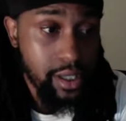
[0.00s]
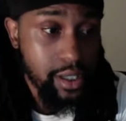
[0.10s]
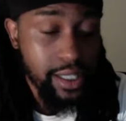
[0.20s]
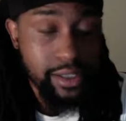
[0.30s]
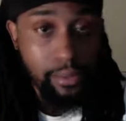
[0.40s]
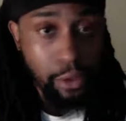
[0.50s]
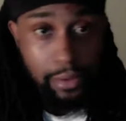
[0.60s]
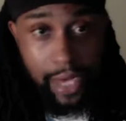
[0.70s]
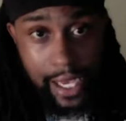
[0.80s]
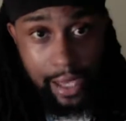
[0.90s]
That's a
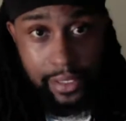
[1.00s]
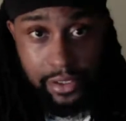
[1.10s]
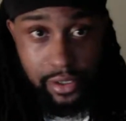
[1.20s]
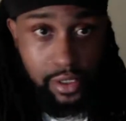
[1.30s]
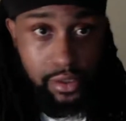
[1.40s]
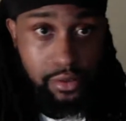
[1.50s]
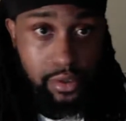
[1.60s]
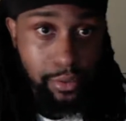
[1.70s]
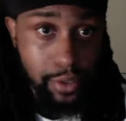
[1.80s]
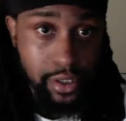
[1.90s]
mobile app that you can use
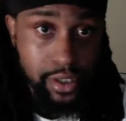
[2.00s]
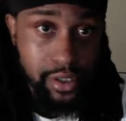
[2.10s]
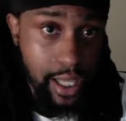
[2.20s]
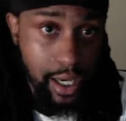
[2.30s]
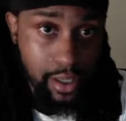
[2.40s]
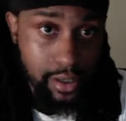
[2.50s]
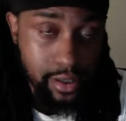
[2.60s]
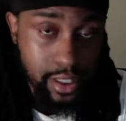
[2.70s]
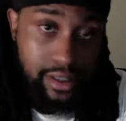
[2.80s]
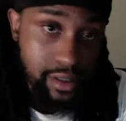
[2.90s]
to purchase stocks
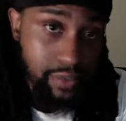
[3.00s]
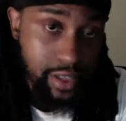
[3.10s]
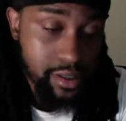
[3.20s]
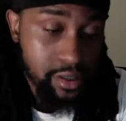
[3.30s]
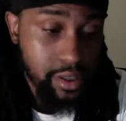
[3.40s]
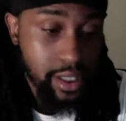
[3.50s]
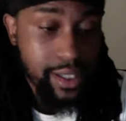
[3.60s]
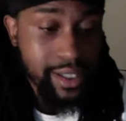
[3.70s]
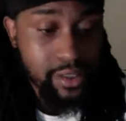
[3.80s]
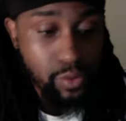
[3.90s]
as an investor,
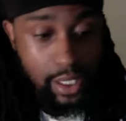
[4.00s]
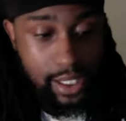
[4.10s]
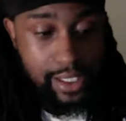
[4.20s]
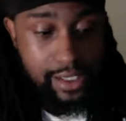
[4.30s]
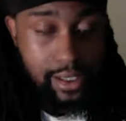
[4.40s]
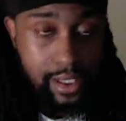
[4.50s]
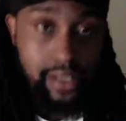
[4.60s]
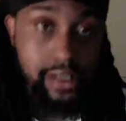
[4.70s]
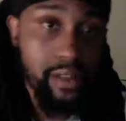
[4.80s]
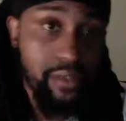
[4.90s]
as well as look
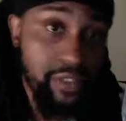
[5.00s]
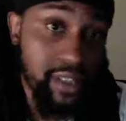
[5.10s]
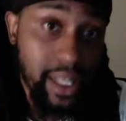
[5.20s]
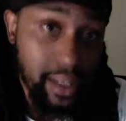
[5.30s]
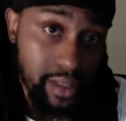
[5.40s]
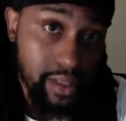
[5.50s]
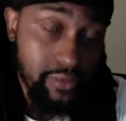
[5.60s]
into Fidelity.